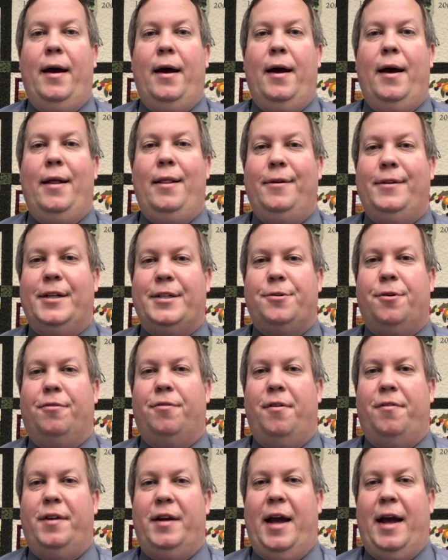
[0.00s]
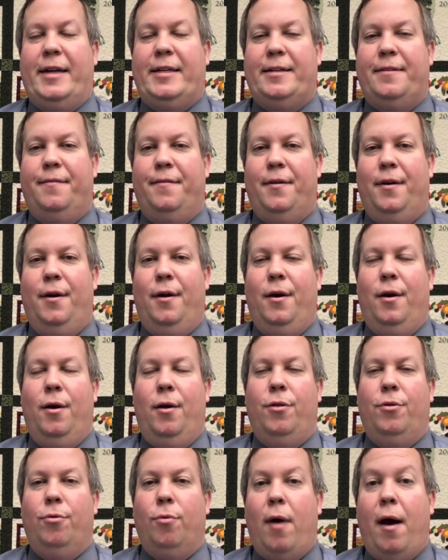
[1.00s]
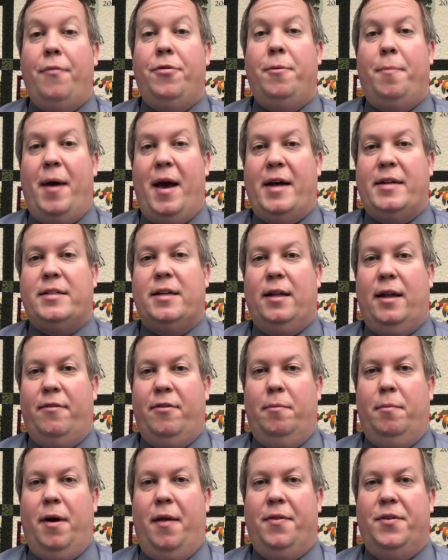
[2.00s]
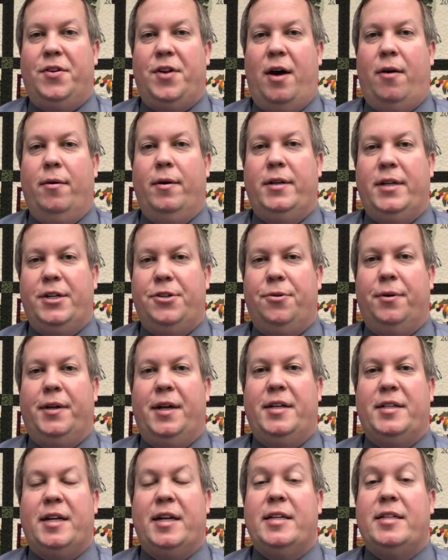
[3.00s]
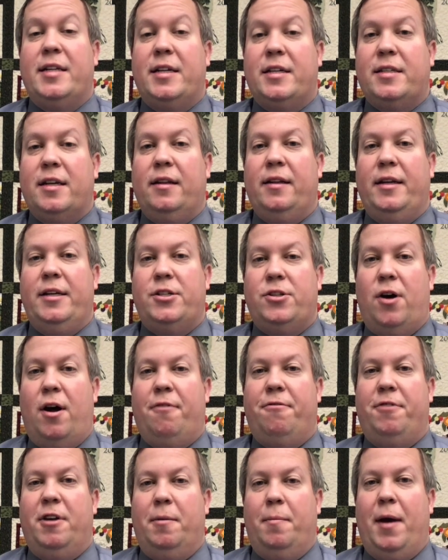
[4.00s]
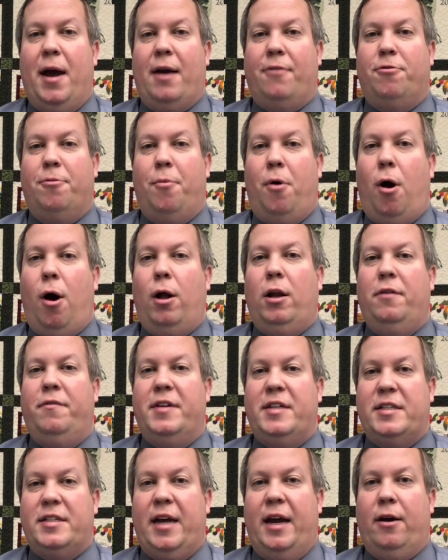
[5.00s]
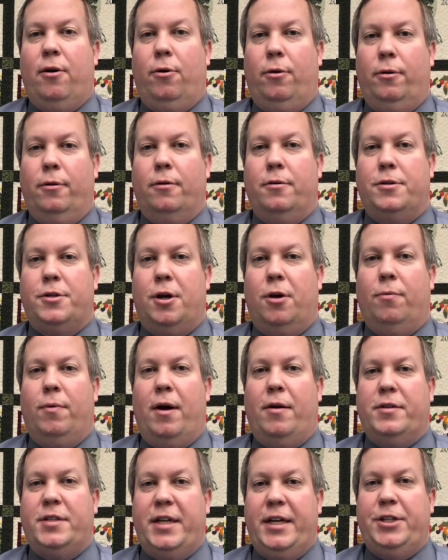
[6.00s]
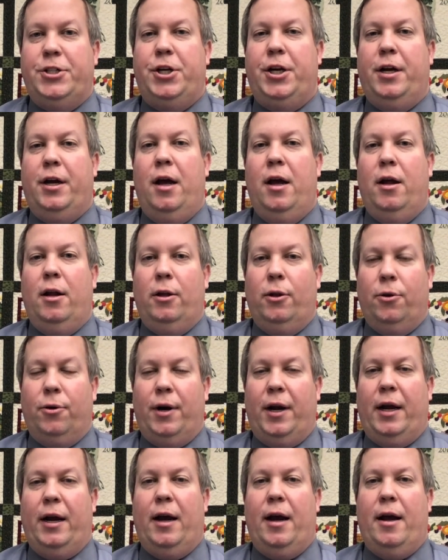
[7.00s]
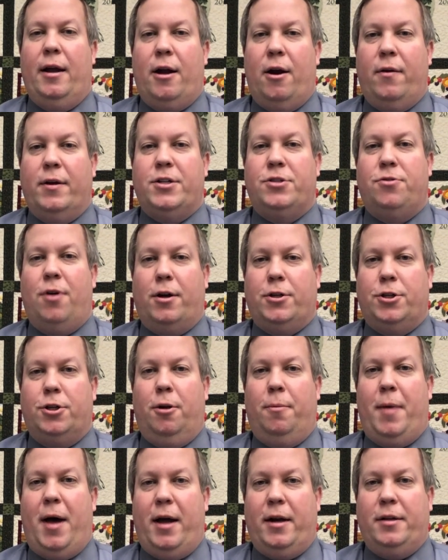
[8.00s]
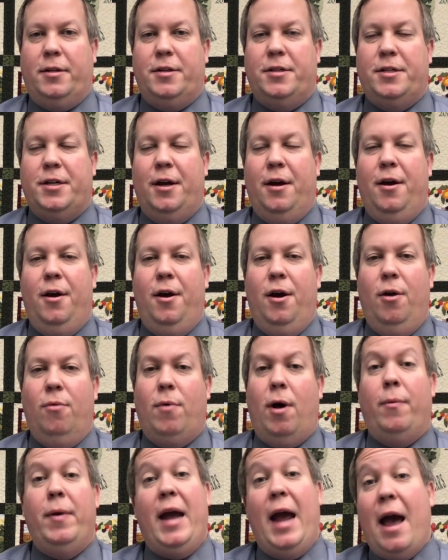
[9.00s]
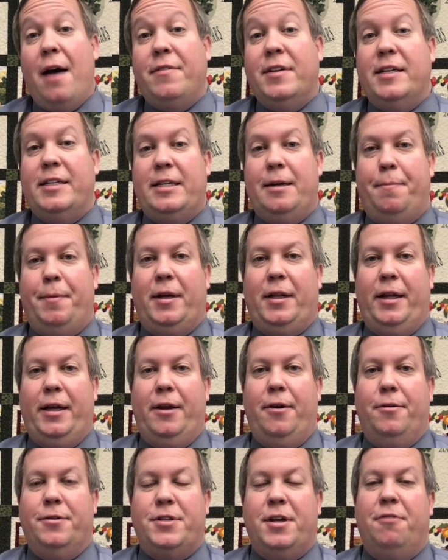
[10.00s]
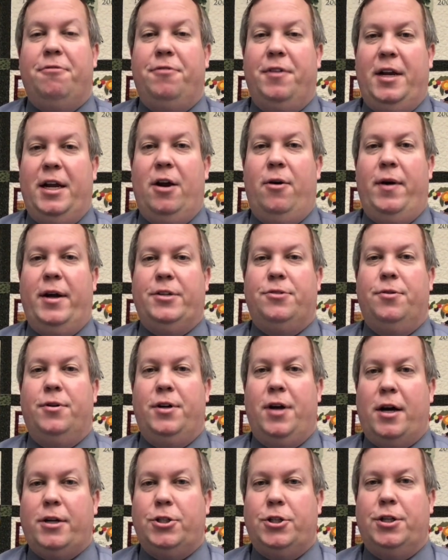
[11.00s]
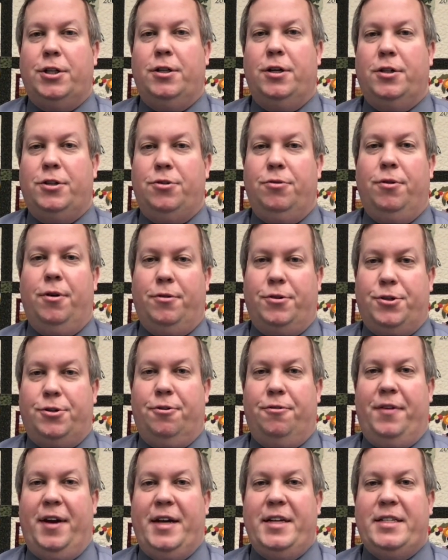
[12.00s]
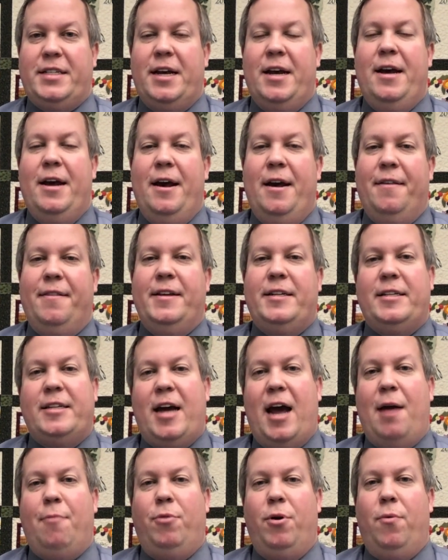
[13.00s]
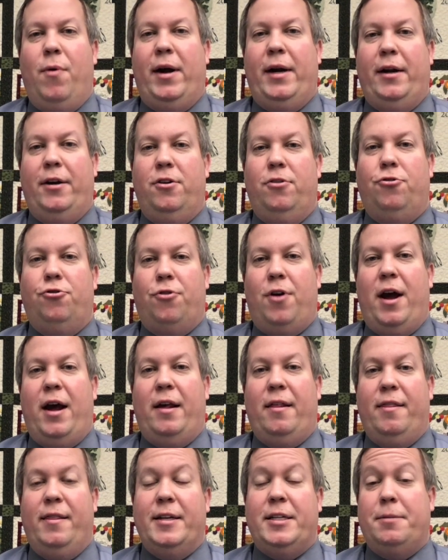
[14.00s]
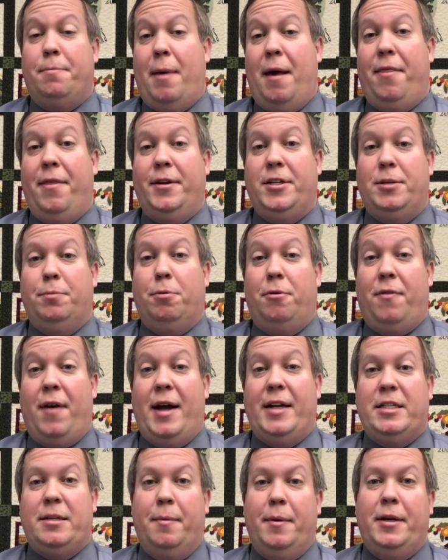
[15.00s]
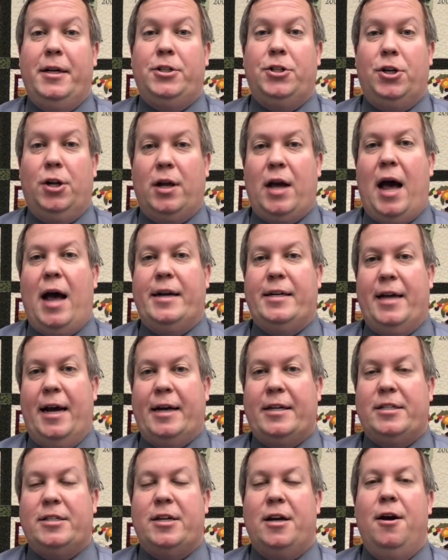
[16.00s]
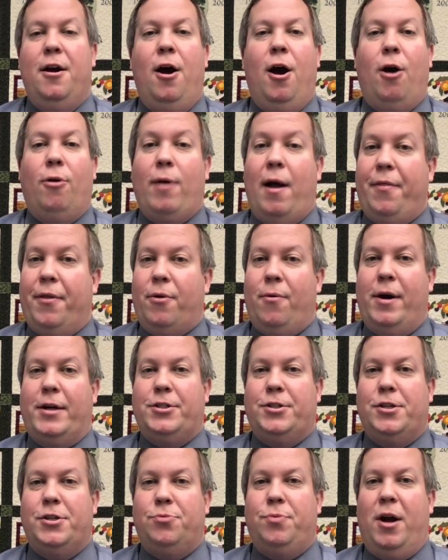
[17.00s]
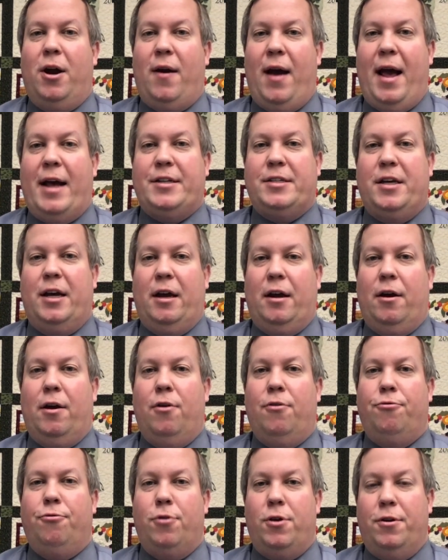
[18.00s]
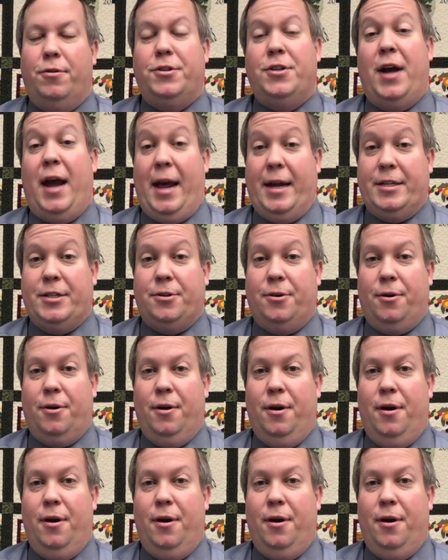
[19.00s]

Hello, District 58. Throughout the past 11 months, our district has consistently sought feedback from all of its stakeholders around teaching, learning, and our instructional models. While we haven't typically used a video introduction to those surveys, this time we wanted to try this method to provide some additional context around the questions we are asking for you to answer.